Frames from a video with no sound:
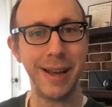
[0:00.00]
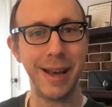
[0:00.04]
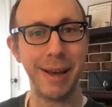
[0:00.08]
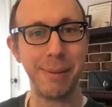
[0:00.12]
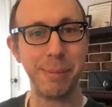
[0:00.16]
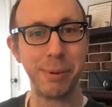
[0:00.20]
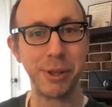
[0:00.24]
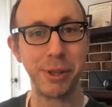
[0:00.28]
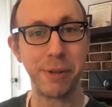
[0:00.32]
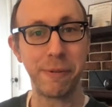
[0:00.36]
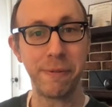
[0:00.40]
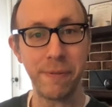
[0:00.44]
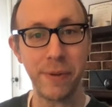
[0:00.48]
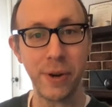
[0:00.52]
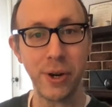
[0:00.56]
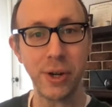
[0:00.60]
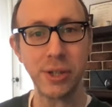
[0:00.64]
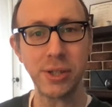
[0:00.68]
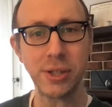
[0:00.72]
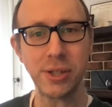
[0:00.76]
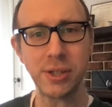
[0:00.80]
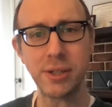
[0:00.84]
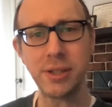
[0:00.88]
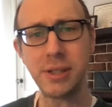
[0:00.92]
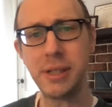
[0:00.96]
but the
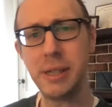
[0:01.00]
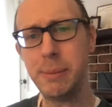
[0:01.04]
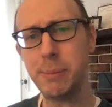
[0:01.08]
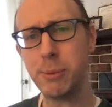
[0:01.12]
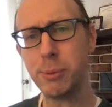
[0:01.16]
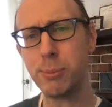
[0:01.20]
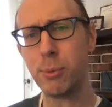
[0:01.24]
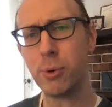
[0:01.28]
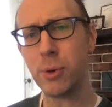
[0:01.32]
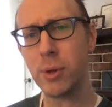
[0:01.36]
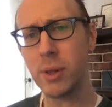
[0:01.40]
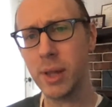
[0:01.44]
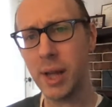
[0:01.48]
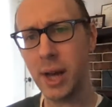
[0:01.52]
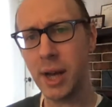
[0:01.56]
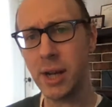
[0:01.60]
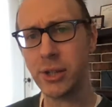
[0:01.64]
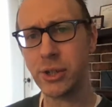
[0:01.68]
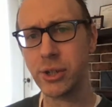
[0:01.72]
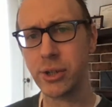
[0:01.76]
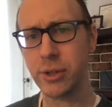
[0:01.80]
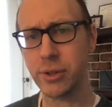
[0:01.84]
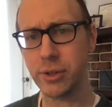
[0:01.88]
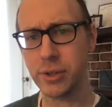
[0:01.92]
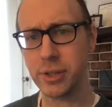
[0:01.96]
first seems more
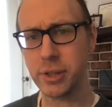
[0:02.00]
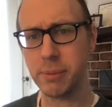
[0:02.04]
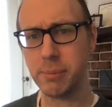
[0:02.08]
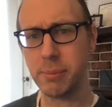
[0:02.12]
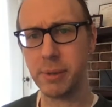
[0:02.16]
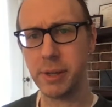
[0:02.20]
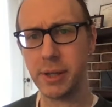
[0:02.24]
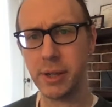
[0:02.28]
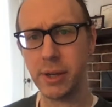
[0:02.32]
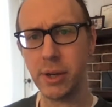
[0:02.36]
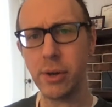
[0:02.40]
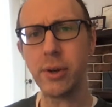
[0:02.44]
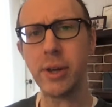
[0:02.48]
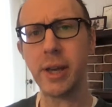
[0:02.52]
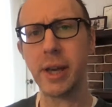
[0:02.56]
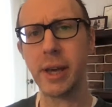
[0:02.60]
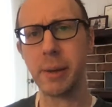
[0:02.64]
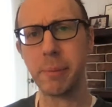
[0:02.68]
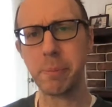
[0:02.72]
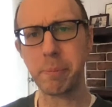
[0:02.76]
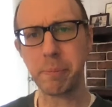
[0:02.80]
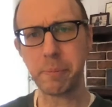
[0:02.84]
logical to me. Okay,